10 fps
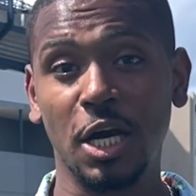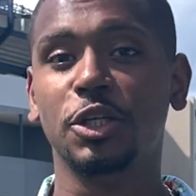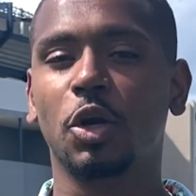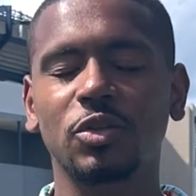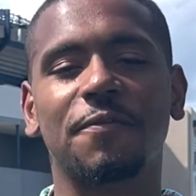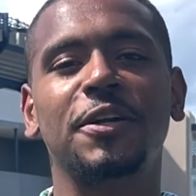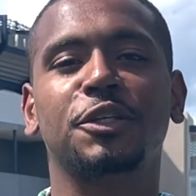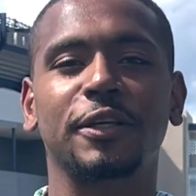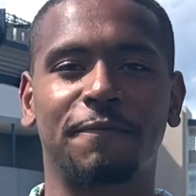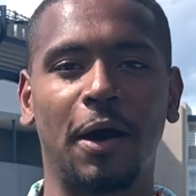Jones
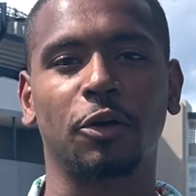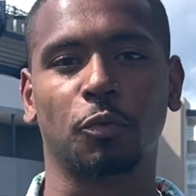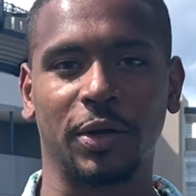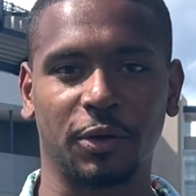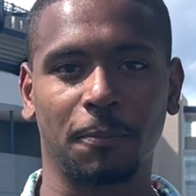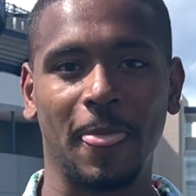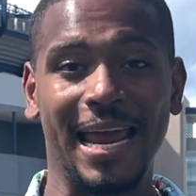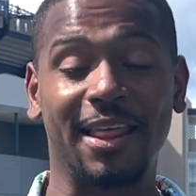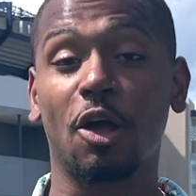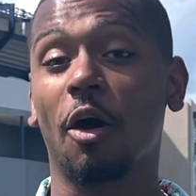eventually found a rhythm,
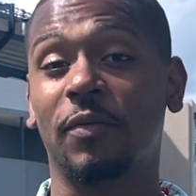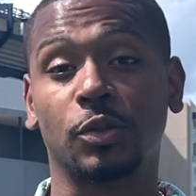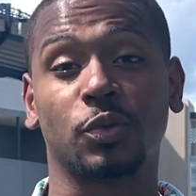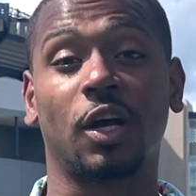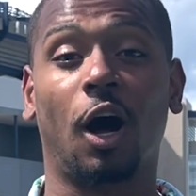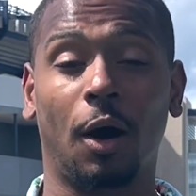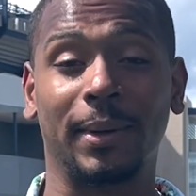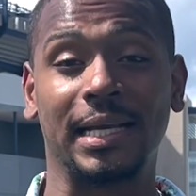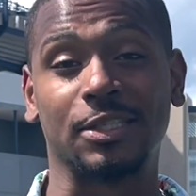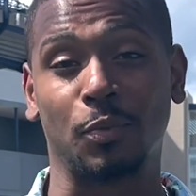and the offense was
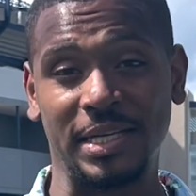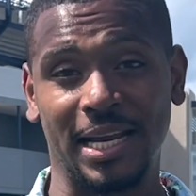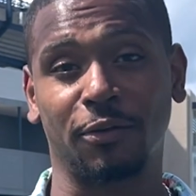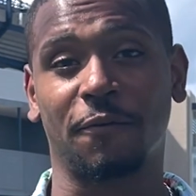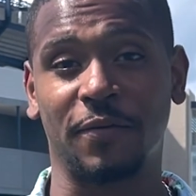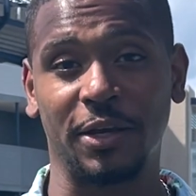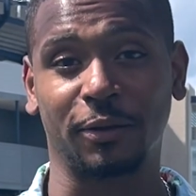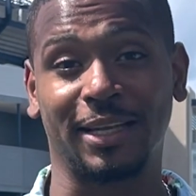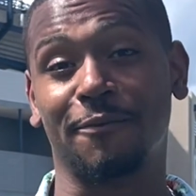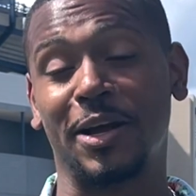humming as it went down the
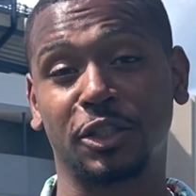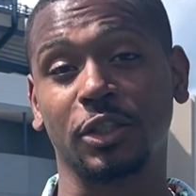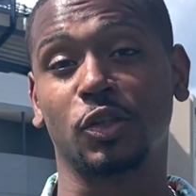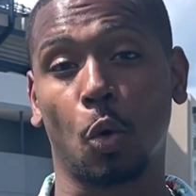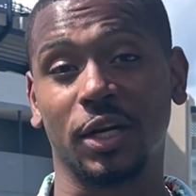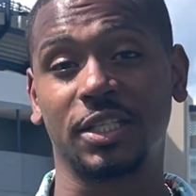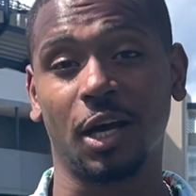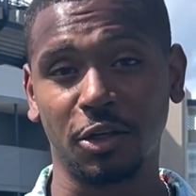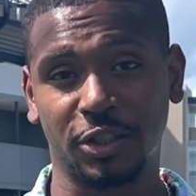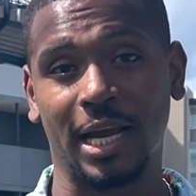field and eventually scored a
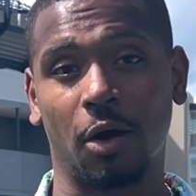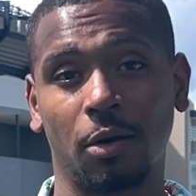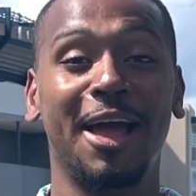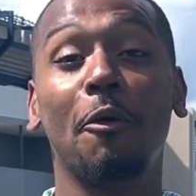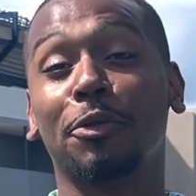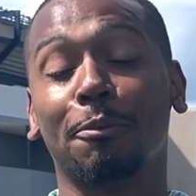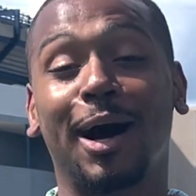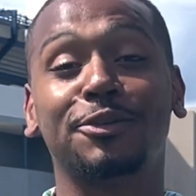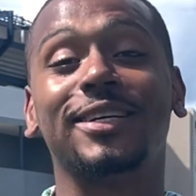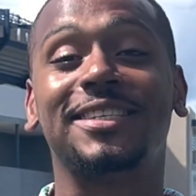touchdown, with
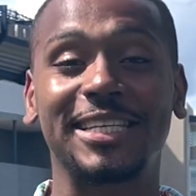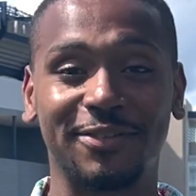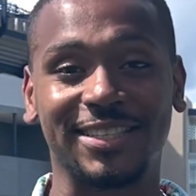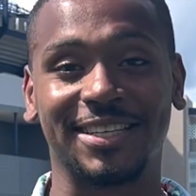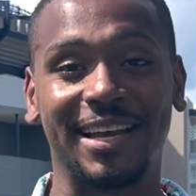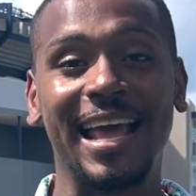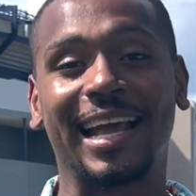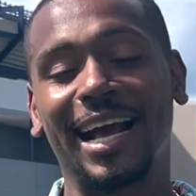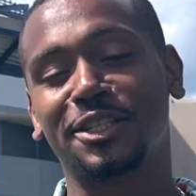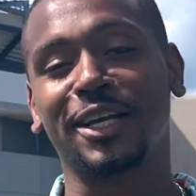Ramondre Stevenson
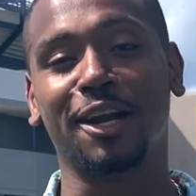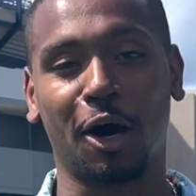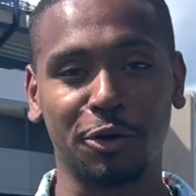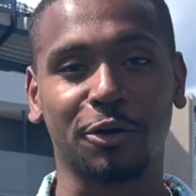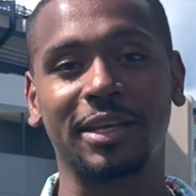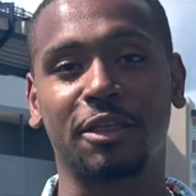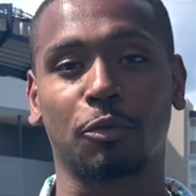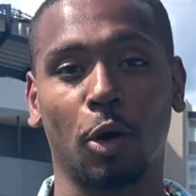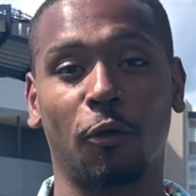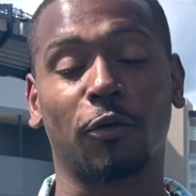catching an underneath
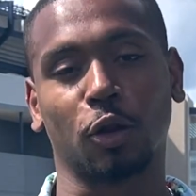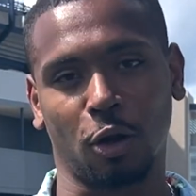throw for a